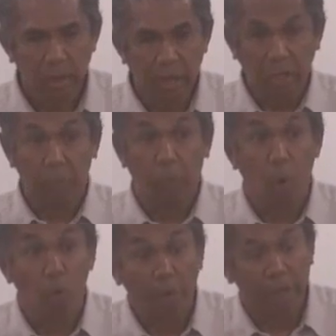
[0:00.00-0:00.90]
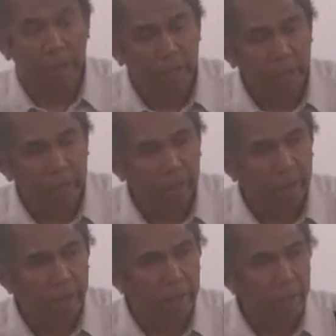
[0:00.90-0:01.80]
exploring
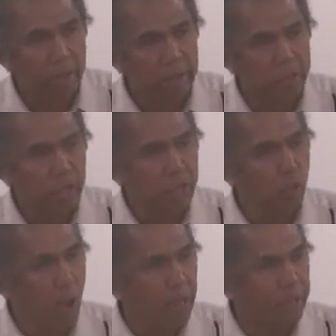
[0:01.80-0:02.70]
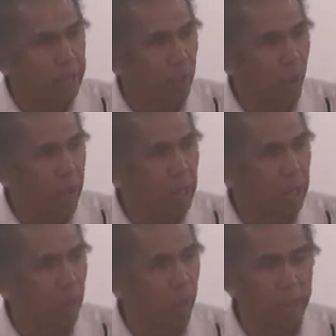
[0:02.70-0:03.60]
their sexuality
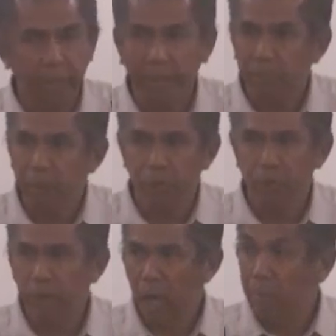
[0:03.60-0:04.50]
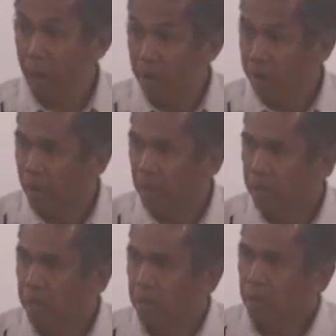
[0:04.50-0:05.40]
while dating because America
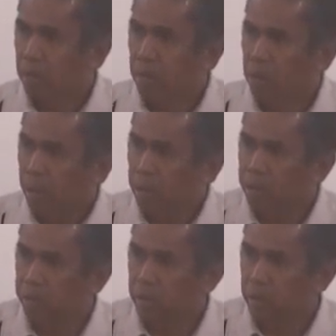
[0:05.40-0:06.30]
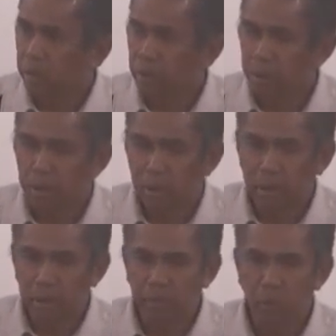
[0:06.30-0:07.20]
is
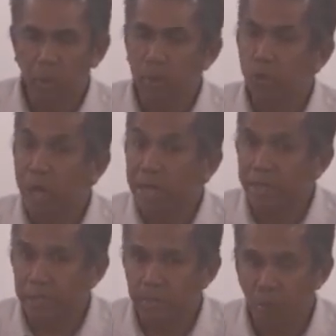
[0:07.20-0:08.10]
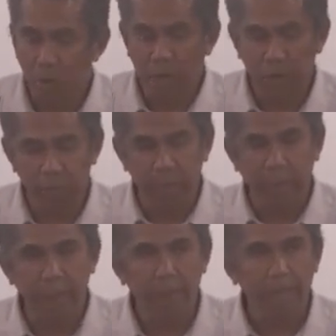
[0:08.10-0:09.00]
a fallen society, morally
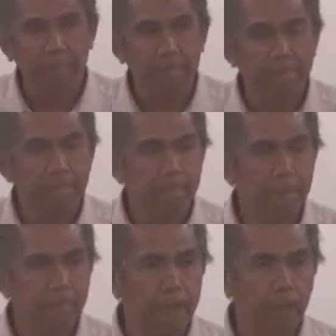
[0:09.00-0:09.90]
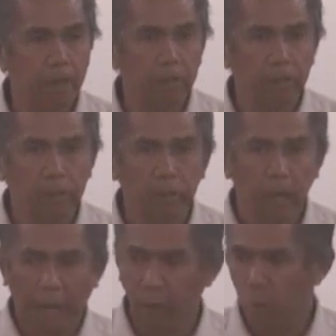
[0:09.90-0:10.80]
speaking. You know, I